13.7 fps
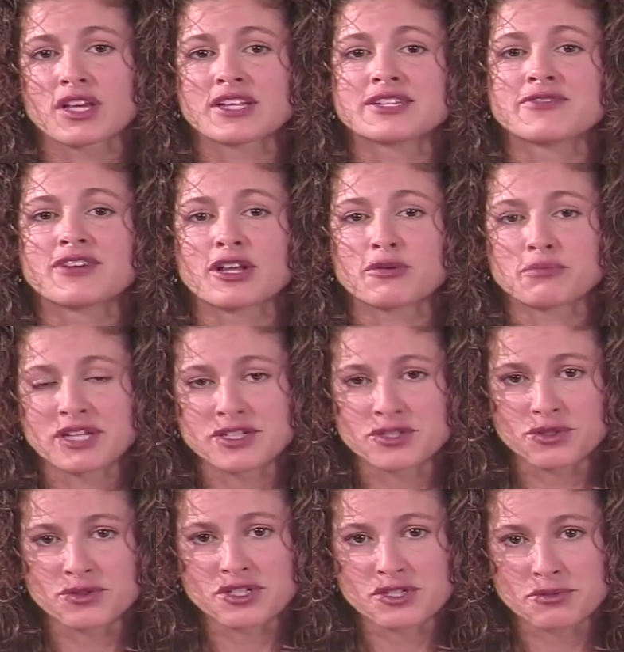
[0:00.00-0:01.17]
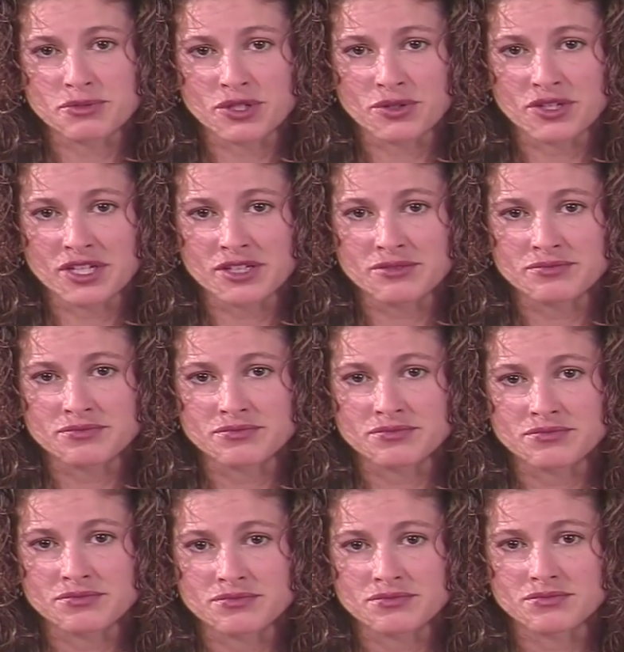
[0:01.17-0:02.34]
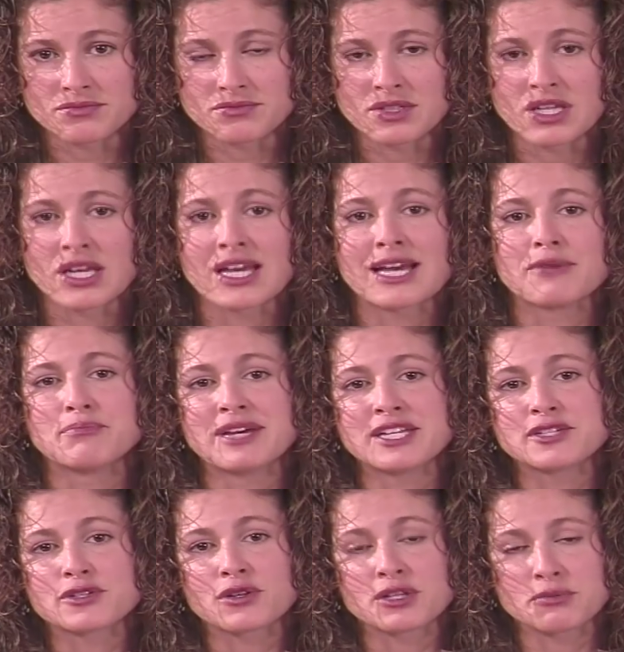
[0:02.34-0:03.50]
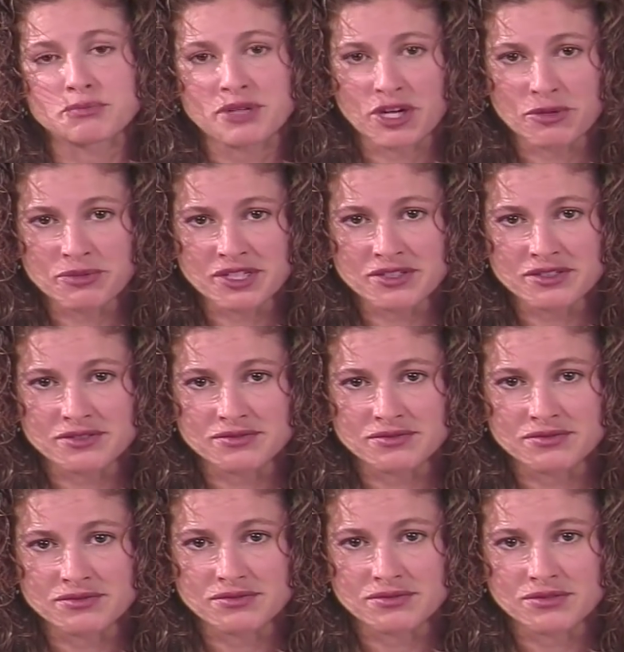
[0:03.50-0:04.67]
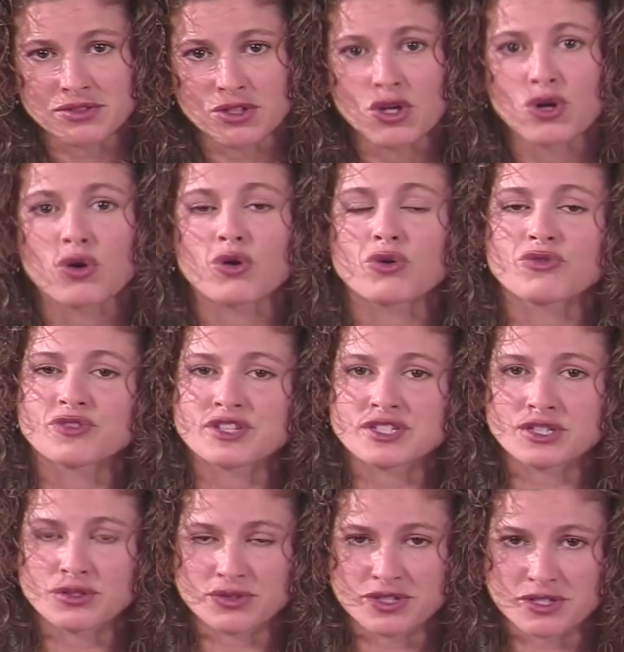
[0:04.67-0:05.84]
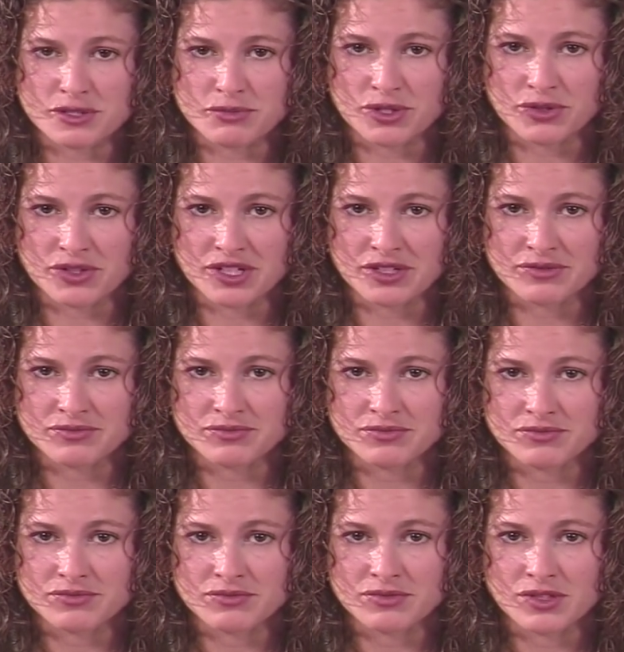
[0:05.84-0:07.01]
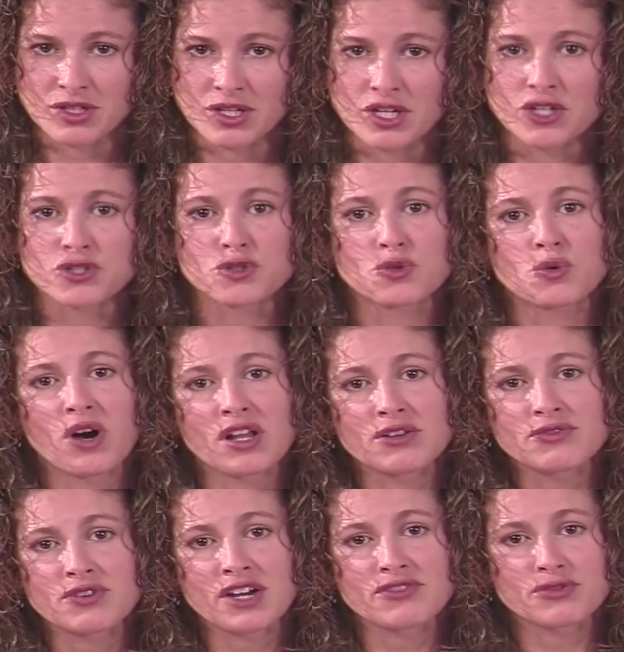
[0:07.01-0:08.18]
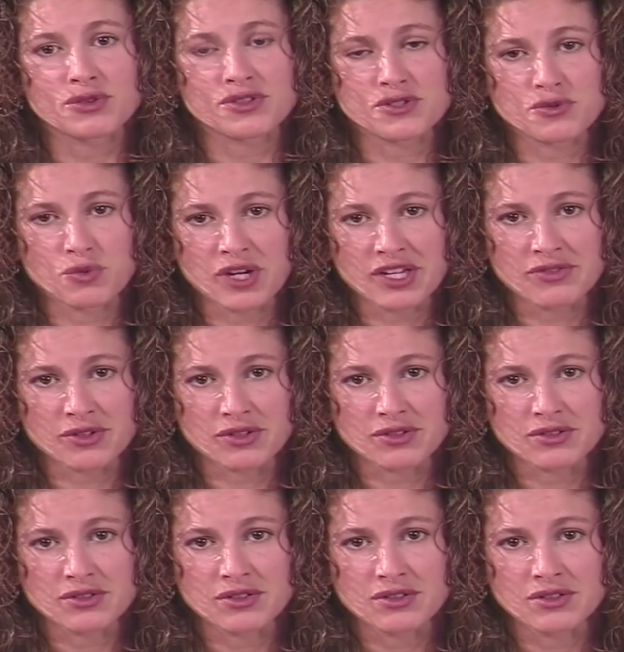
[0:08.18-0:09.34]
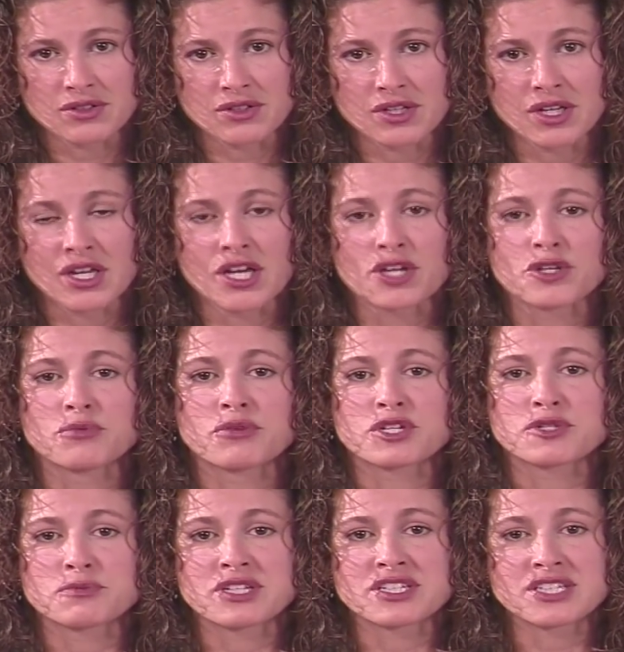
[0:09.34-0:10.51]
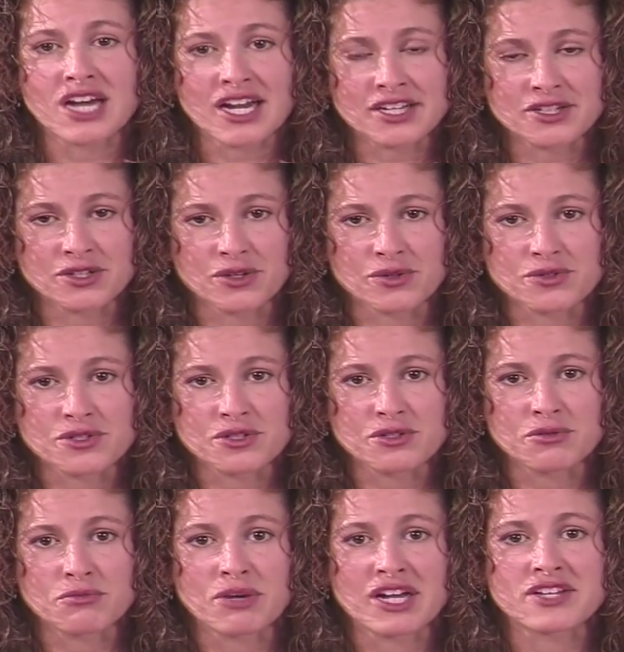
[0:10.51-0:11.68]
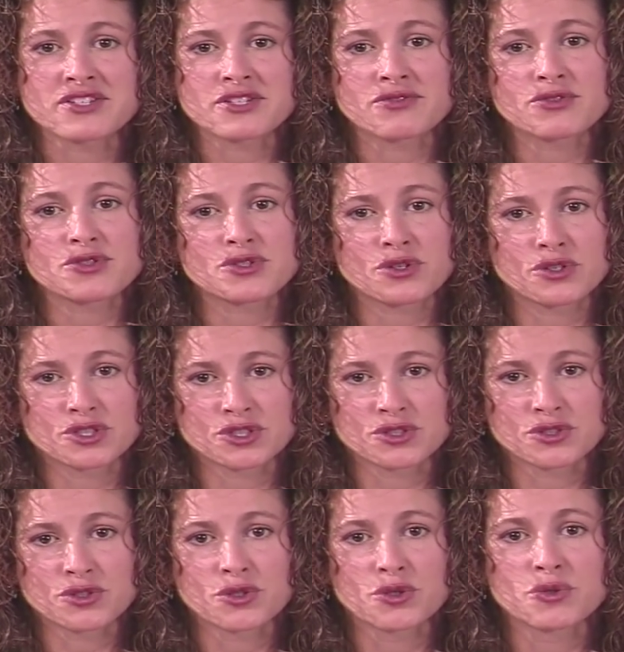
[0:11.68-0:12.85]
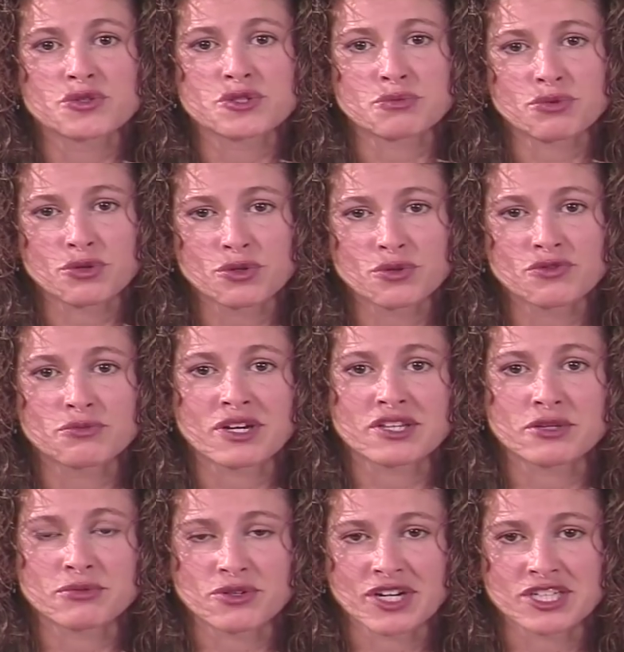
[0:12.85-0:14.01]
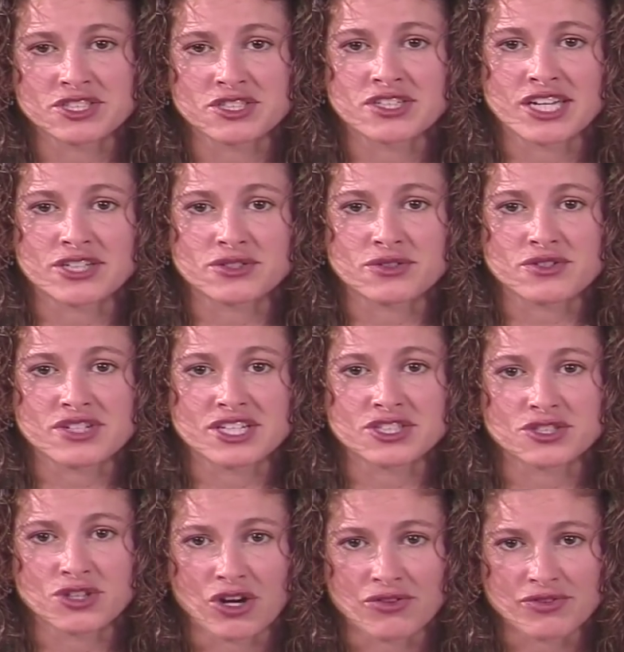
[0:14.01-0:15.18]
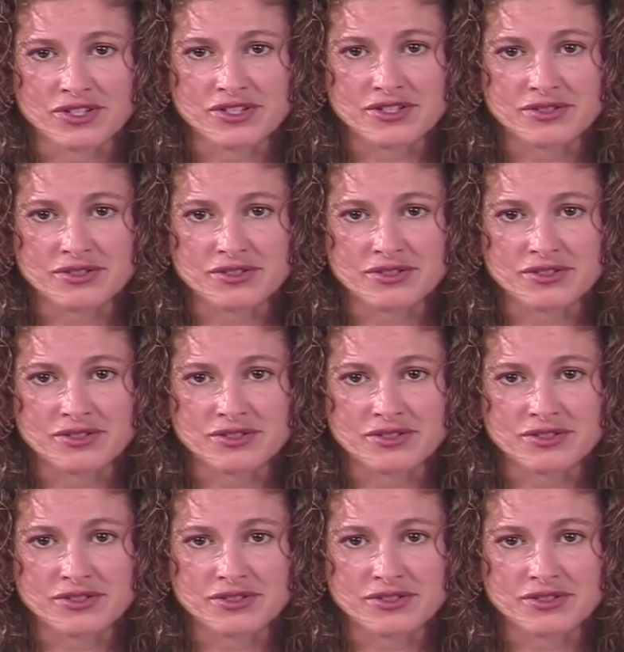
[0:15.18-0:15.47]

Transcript: developmental disability, mental impairment, or physical disability. To qualify for this waiver, you must be diagnosed by a civil surgeon who is approved by the Immigration and Naturalization Office.